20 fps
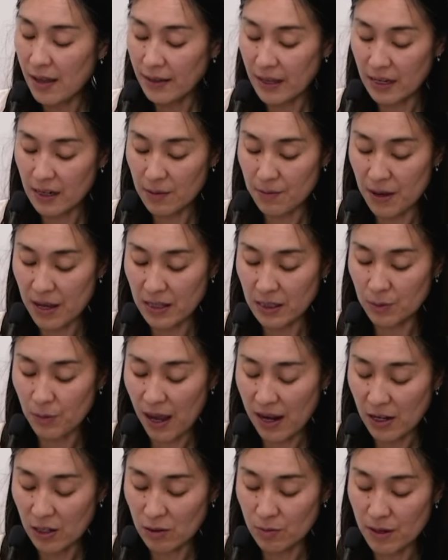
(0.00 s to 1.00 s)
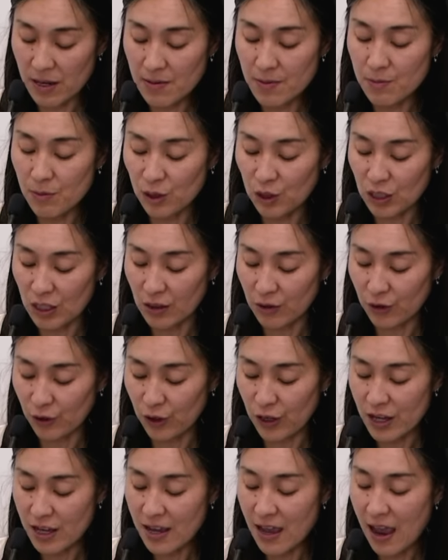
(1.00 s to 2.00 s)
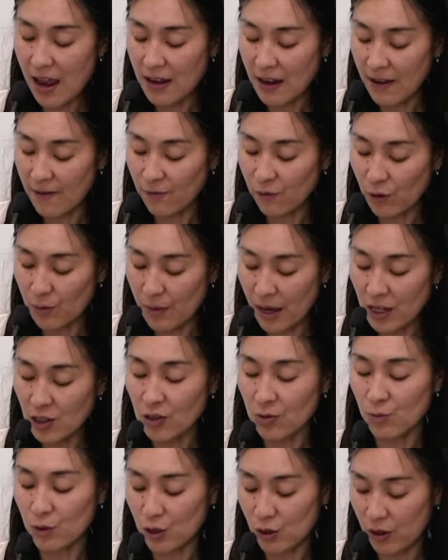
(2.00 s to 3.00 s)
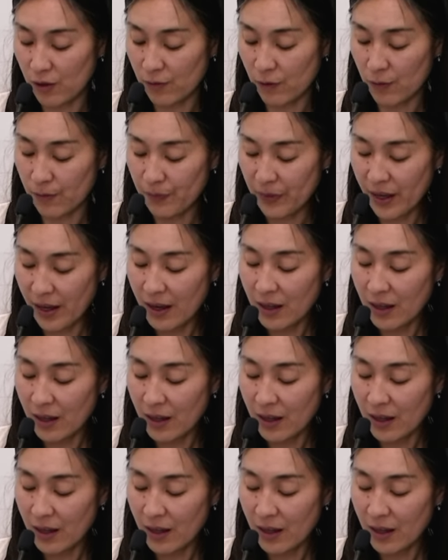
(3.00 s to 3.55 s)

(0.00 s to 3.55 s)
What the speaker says: database management, machine learning, and information retrieval.